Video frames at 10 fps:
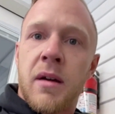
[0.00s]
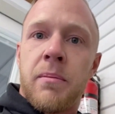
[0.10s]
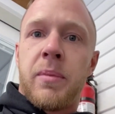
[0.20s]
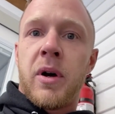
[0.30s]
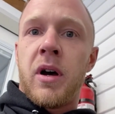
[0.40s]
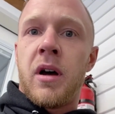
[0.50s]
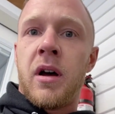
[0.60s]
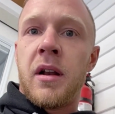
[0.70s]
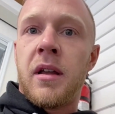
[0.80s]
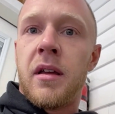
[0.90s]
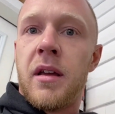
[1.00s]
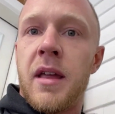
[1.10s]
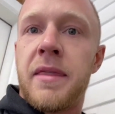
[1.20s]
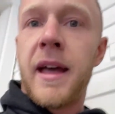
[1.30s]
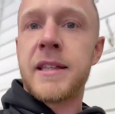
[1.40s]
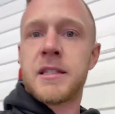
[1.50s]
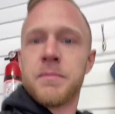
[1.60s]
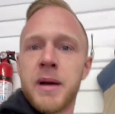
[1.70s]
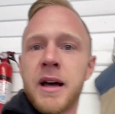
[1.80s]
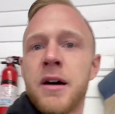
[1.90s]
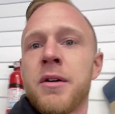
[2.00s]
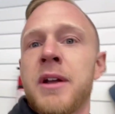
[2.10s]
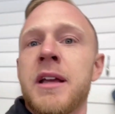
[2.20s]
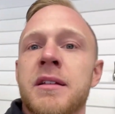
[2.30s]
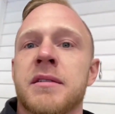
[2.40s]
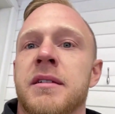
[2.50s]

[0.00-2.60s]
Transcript: But that's about it